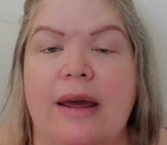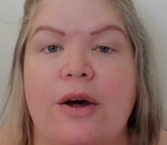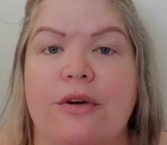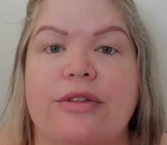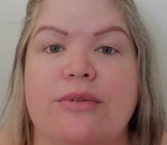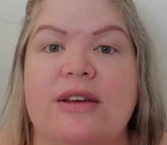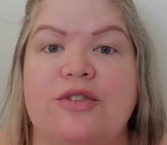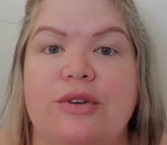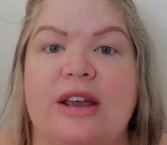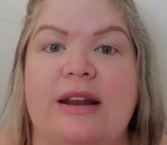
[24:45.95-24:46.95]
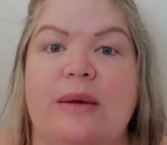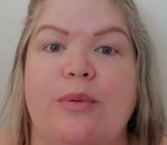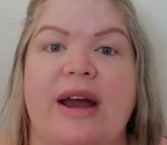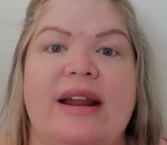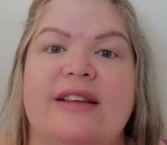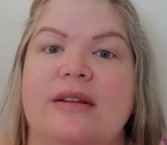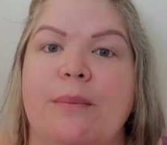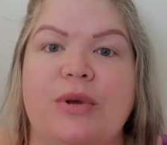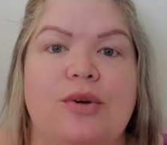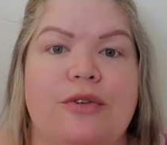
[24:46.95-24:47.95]
L3 zucchini bread is a
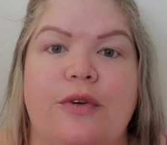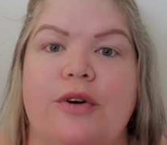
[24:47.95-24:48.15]
beautiful